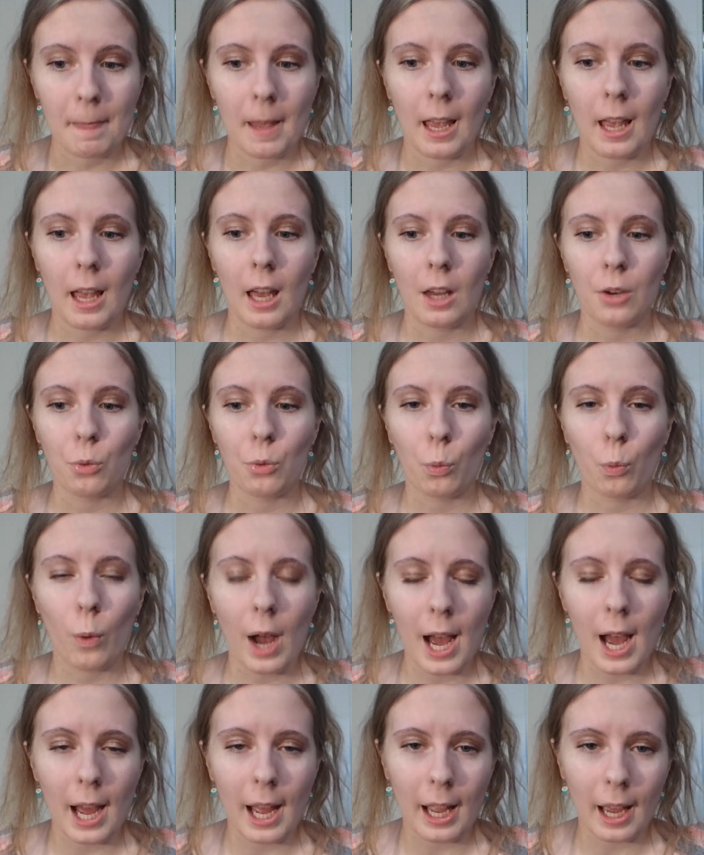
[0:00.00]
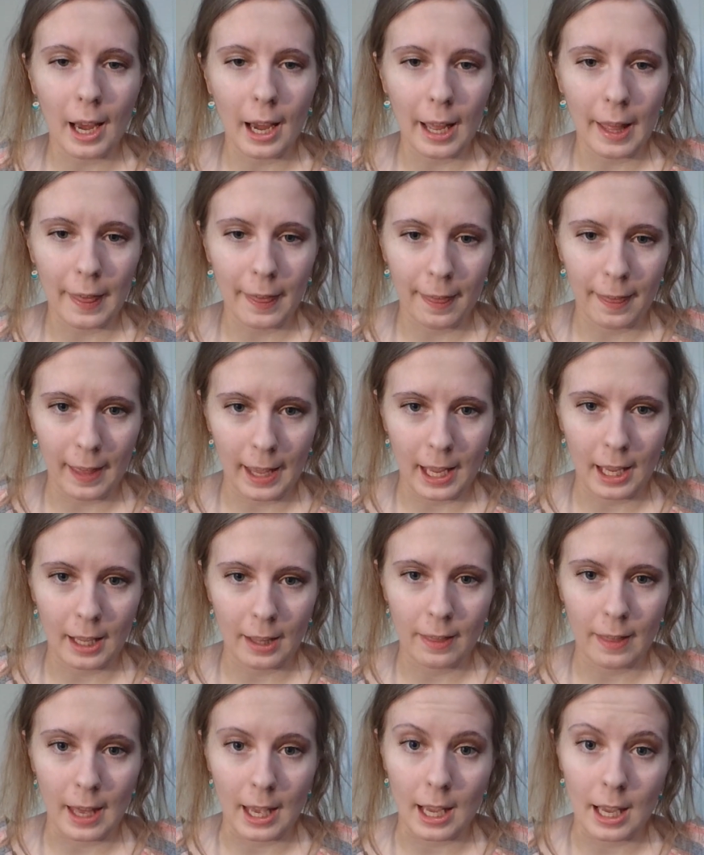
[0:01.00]
and why I
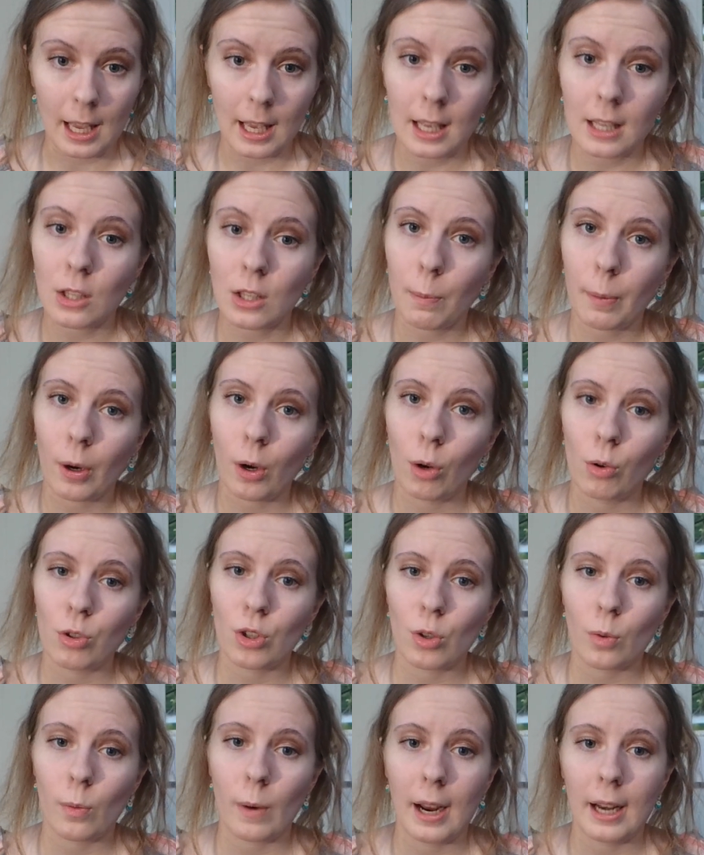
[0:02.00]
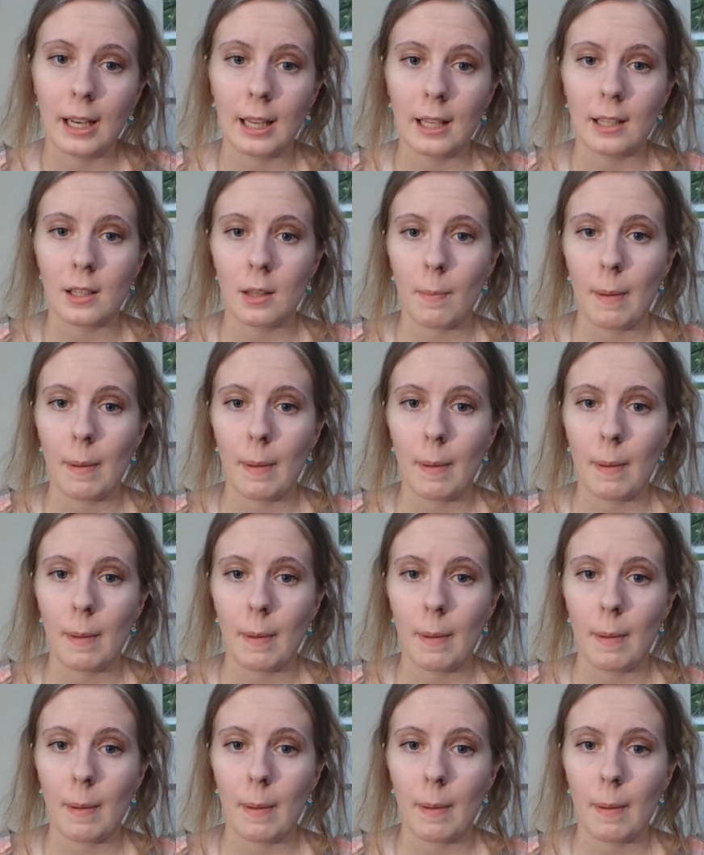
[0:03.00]
think that his approach to writing is the